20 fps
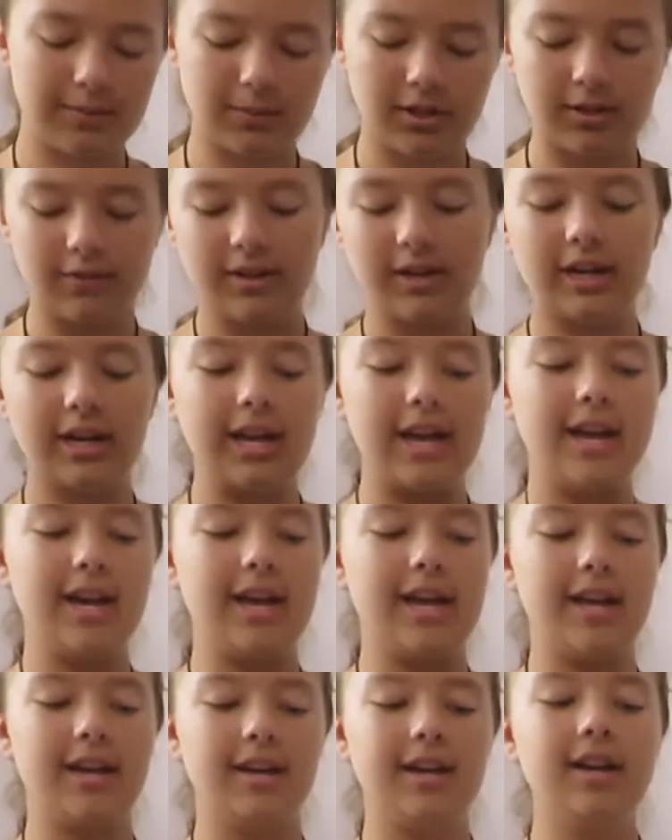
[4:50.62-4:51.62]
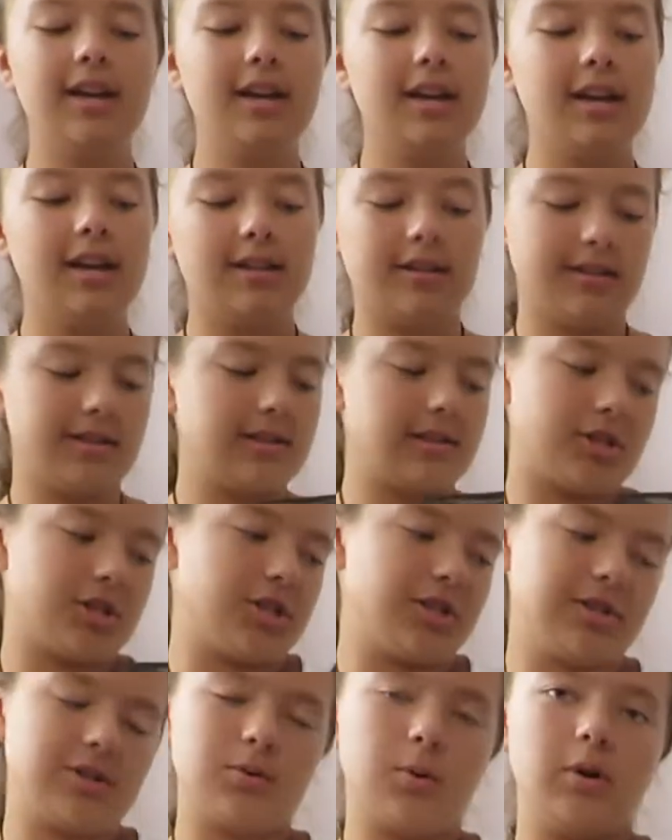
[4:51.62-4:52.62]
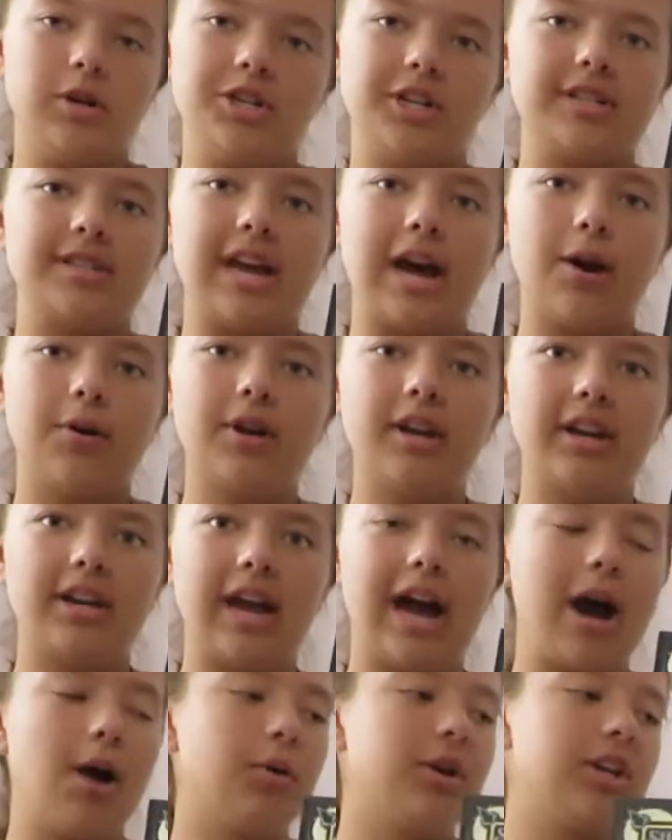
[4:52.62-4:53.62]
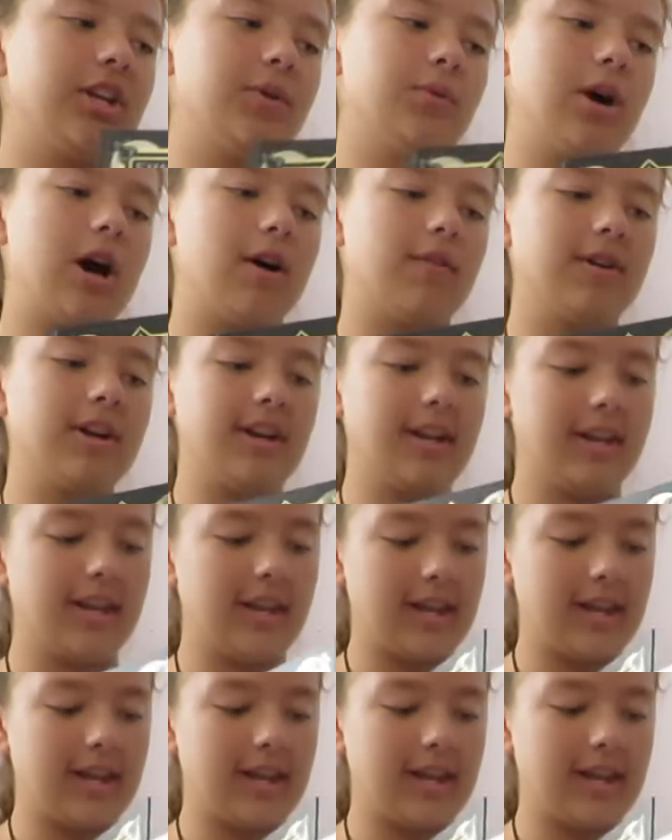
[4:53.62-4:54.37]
I'm going to read it again, and this is just gorgeous. How can you not read it?